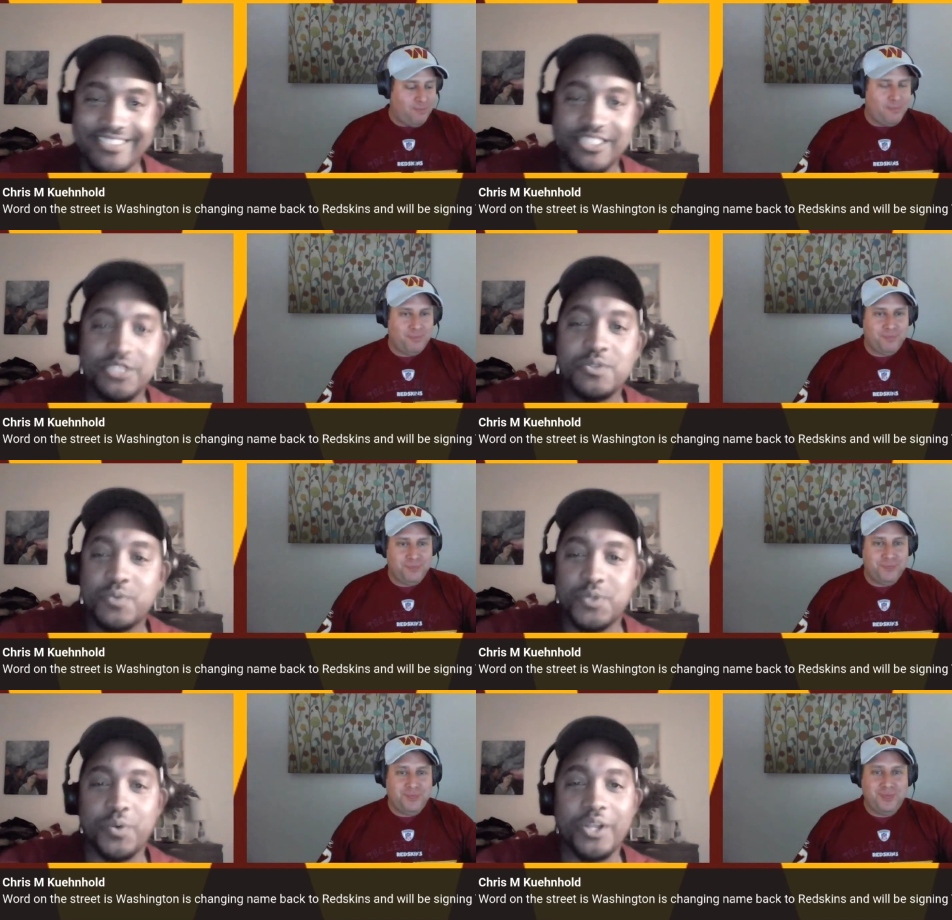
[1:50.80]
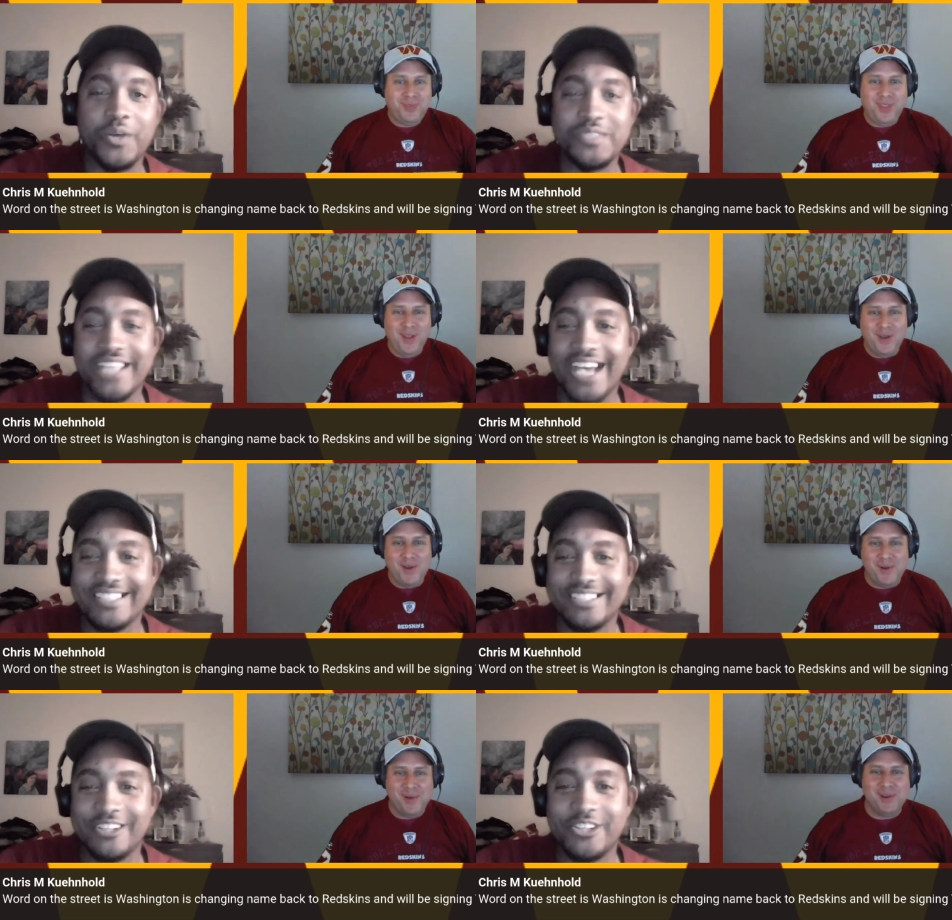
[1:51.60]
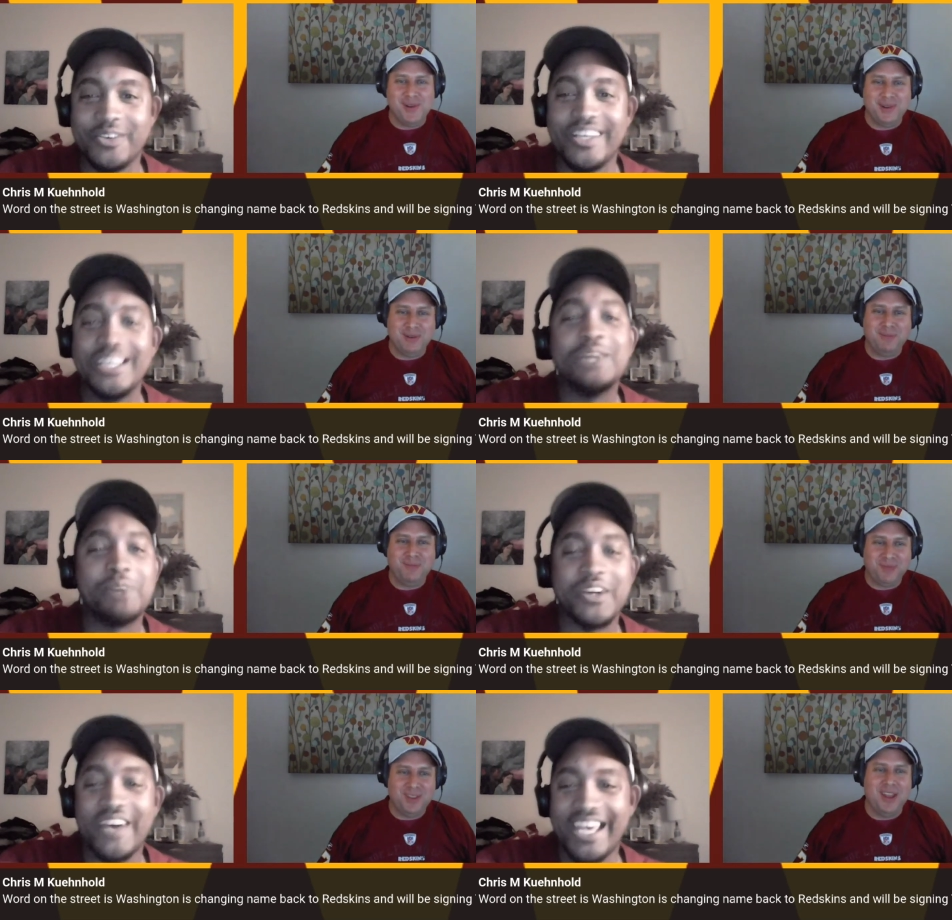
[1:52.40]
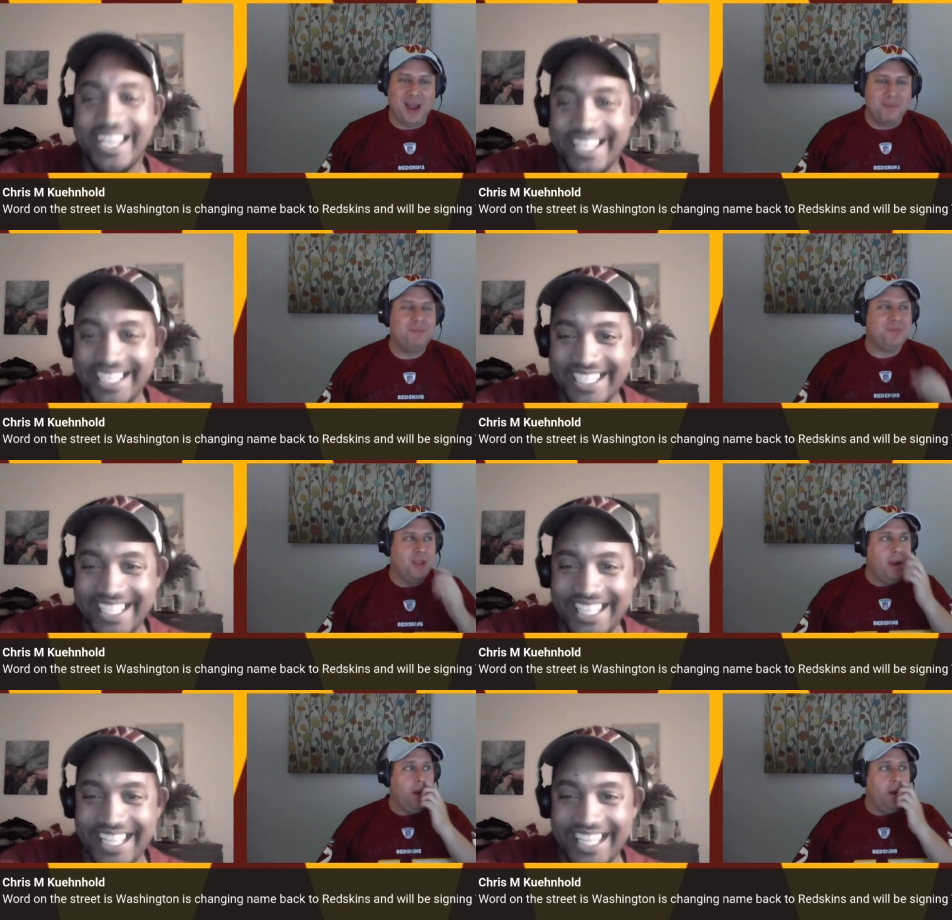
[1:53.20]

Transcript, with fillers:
Speaker 1: Choose which one of those guys is going to do it. But go ahead. Yeah.